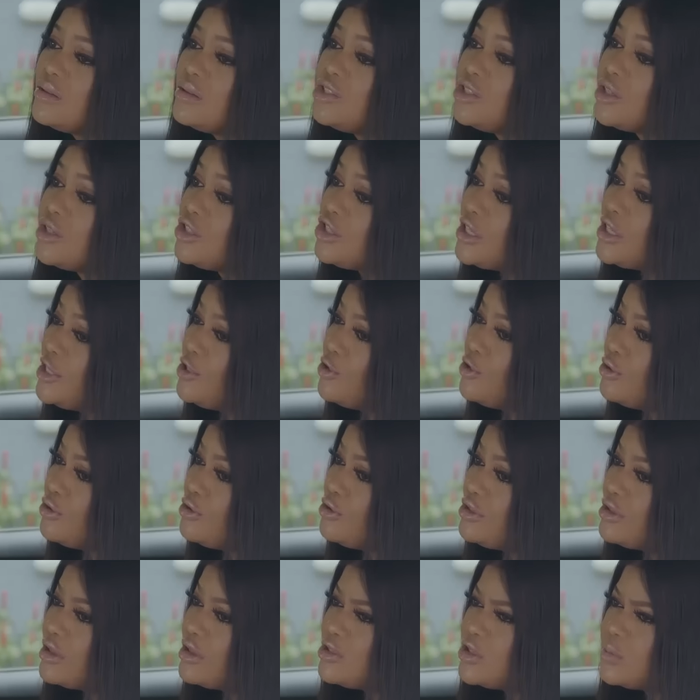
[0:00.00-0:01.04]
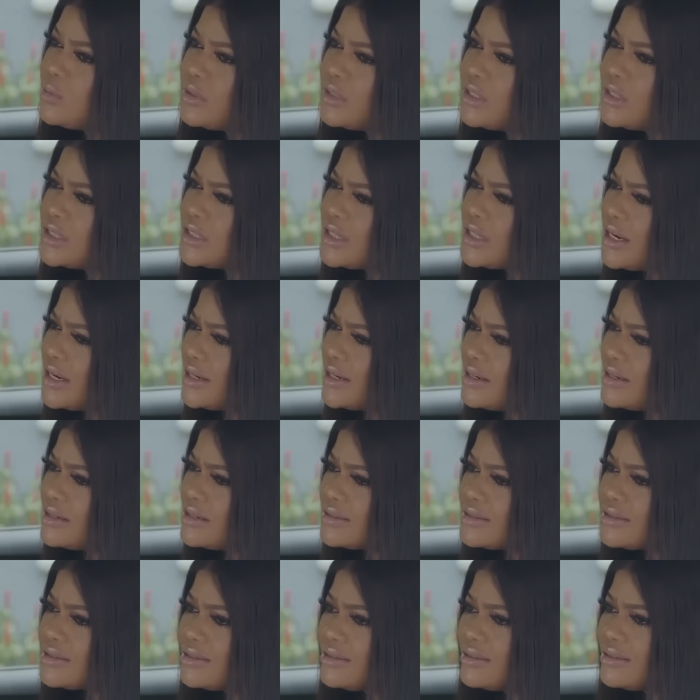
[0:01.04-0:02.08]
Josh, I know you're not to be this
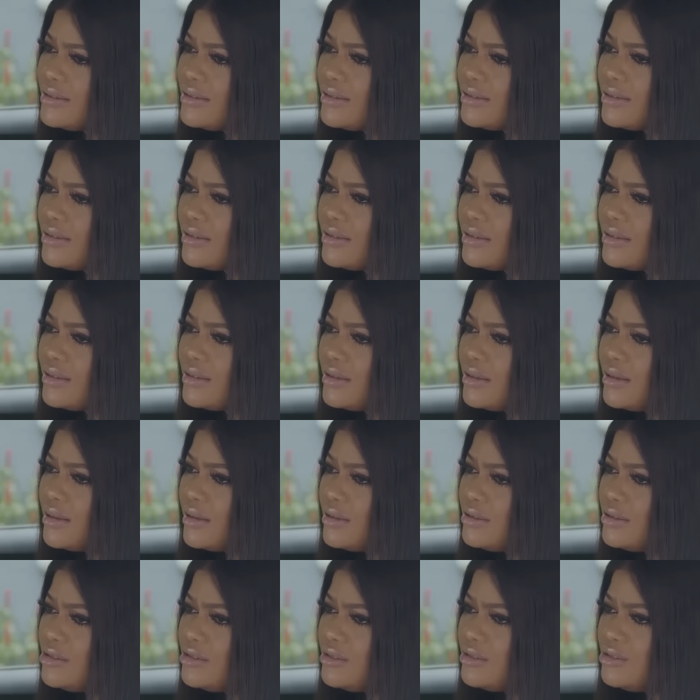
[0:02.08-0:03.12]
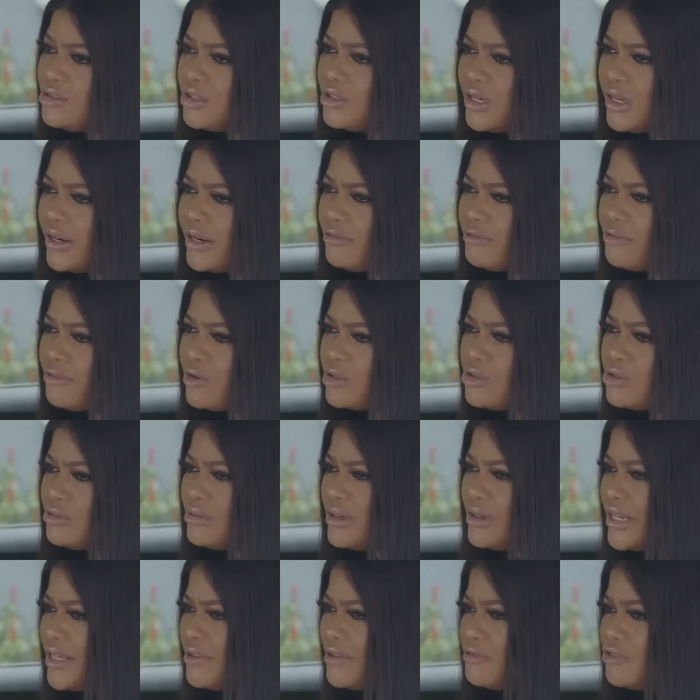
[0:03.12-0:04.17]
heartless. You can't afford to
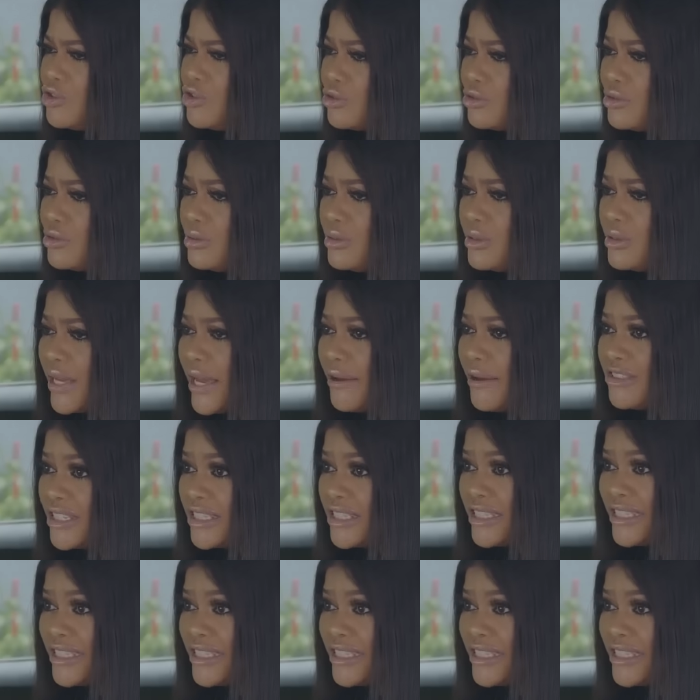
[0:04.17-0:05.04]
leave June after